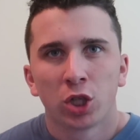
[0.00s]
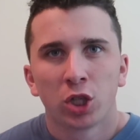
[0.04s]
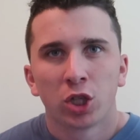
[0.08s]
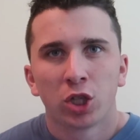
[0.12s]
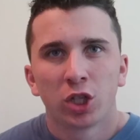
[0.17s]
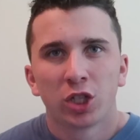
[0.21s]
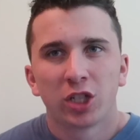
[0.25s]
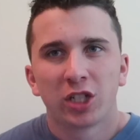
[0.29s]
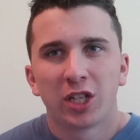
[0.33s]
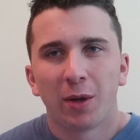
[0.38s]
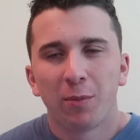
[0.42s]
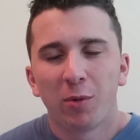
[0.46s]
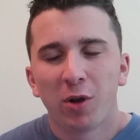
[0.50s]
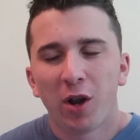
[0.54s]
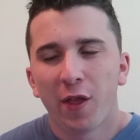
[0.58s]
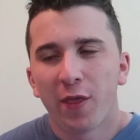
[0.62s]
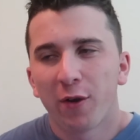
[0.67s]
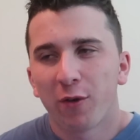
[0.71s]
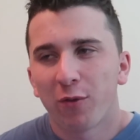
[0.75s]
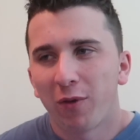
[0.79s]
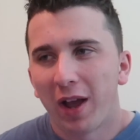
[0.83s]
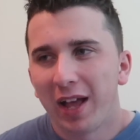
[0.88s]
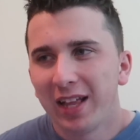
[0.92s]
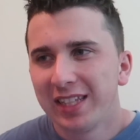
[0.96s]
someone on the
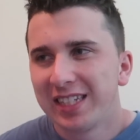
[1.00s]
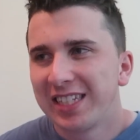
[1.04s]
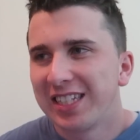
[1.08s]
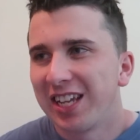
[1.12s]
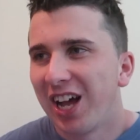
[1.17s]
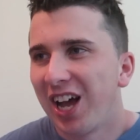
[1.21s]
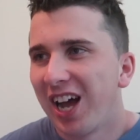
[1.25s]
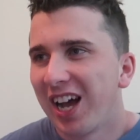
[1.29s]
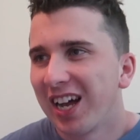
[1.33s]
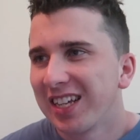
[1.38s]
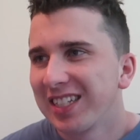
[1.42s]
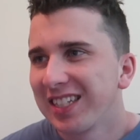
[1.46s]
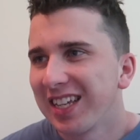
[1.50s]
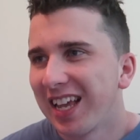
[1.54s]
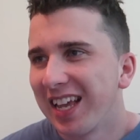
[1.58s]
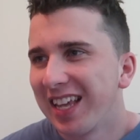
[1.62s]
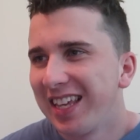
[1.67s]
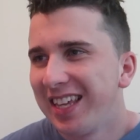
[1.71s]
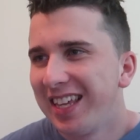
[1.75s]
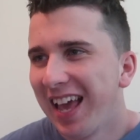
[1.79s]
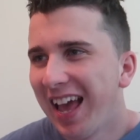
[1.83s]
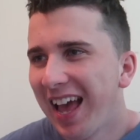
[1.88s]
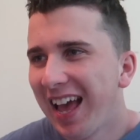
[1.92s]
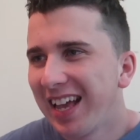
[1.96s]
Red Sox, I
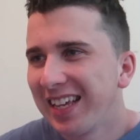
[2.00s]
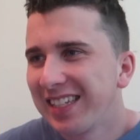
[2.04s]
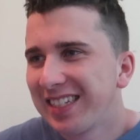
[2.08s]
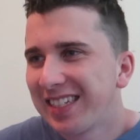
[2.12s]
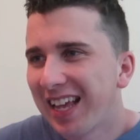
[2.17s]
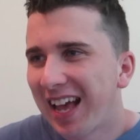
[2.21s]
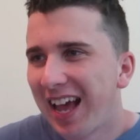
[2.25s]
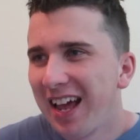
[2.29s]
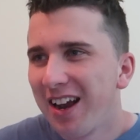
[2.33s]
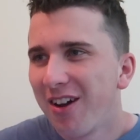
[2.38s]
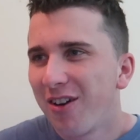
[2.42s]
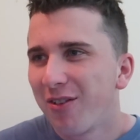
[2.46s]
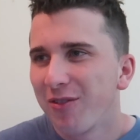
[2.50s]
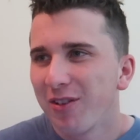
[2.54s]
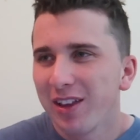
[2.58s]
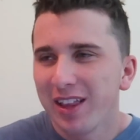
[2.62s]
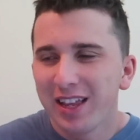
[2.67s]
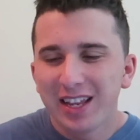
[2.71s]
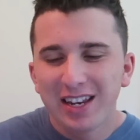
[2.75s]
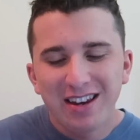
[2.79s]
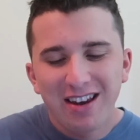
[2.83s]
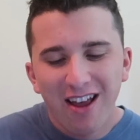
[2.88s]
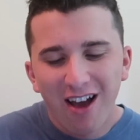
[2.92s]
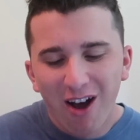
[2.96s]
guess. I don't really
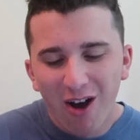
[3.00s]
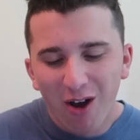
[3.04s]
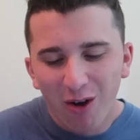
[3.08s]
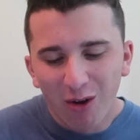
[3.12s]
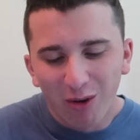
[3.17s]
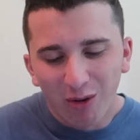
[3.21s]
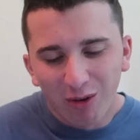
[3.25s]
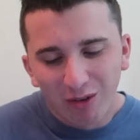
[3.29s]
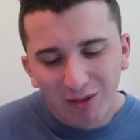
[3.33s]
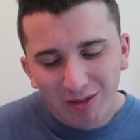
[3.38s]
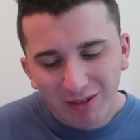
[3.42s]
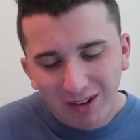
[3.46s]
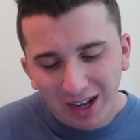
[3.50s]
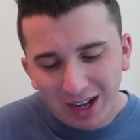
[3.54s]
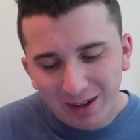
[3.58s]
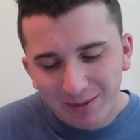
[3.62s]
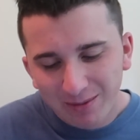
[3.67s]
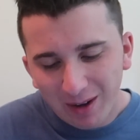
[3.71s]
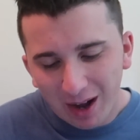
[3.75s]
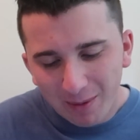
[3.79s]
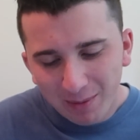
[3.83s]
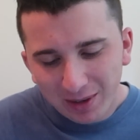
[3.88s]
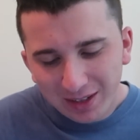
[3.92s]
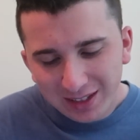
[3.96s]
know. I'm,
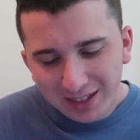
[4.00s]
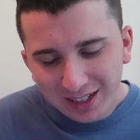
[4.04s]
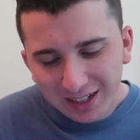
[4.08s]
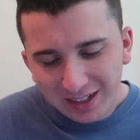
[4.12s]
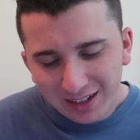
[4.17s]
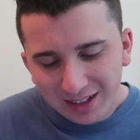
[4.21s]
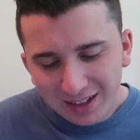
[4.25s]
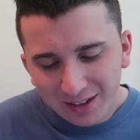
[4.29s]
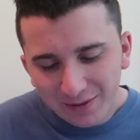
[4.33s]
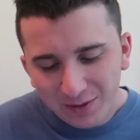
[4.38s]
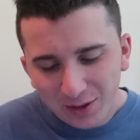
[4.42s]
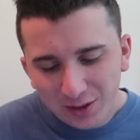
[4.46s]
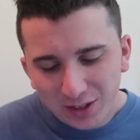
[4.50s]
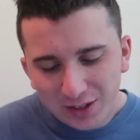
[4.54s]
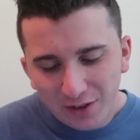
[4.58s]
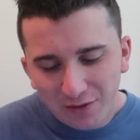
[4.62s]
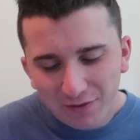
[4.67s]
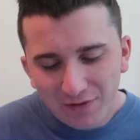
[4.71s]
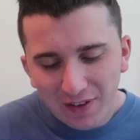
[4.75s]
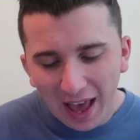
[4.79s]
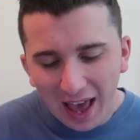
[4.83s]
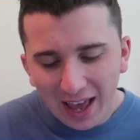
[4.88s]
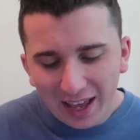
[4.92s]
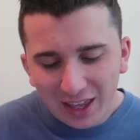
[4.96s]
I'm a little confused. The
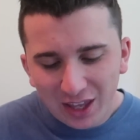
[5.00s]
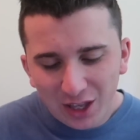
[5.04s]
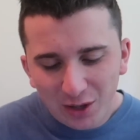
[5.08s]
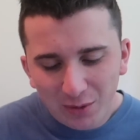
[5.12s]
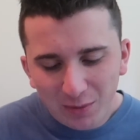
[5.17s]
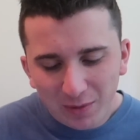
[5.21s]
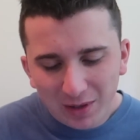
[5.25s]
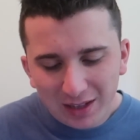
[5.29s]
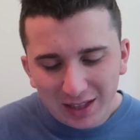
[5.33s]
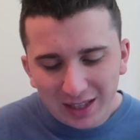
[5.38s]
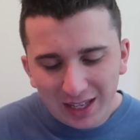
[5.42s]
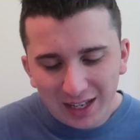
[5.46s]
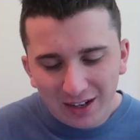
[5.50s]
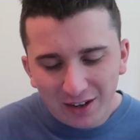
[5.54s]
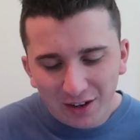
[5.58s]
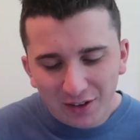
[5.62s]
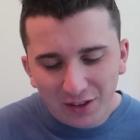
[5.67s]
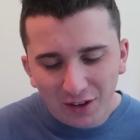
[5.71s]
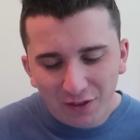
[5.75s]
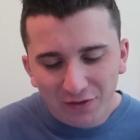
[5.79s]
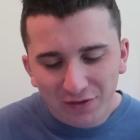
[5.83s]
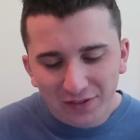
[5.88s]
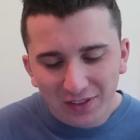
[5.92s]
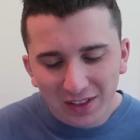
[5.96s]
vacuum cleaner, the
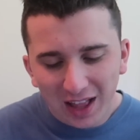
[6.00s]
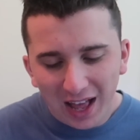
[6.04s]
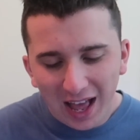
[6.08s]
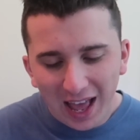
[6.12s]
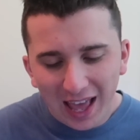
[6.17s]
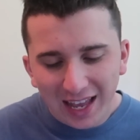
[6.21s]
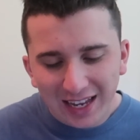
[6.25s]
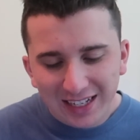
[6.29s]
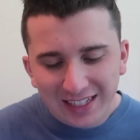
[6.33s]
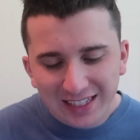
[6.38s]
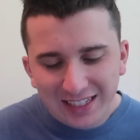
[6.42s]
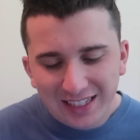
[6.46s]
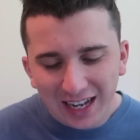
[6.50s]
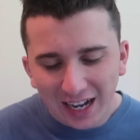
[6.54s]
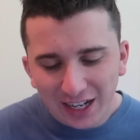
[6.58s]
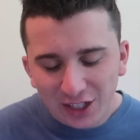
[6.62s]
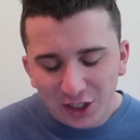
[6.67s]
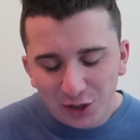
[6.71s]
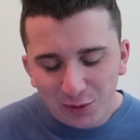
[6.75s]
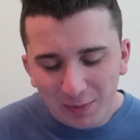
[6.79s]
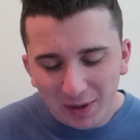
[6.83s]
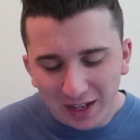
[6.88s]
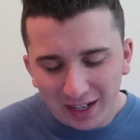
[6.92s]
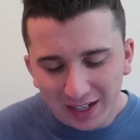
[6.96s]
Flying
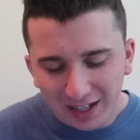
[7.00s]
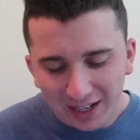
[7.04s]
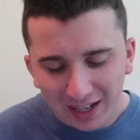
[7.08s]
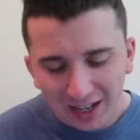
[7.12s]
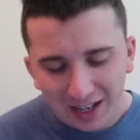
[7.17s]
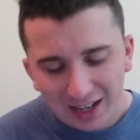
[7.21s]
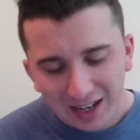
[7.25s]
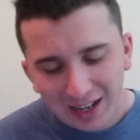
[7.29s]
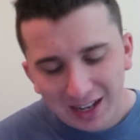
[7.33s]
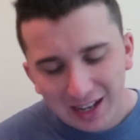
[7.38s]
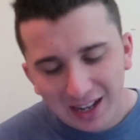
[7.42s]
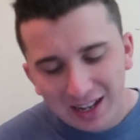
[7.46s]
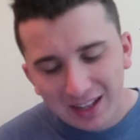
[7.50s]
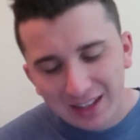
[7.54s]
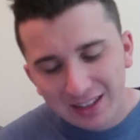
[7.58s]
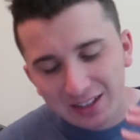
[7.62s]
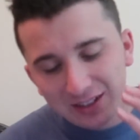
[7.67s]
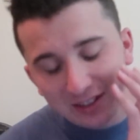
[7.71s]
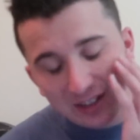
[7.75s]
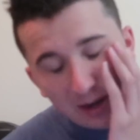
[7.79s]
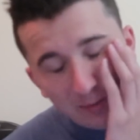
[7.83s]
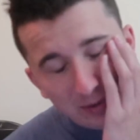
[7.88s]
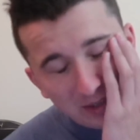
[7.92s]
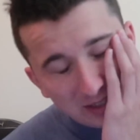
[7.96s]
Dutchman. There's
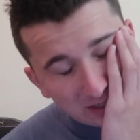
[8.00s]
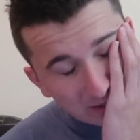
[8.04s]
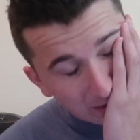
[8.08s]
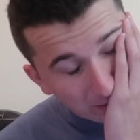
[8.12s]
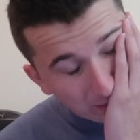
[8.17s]
got to be some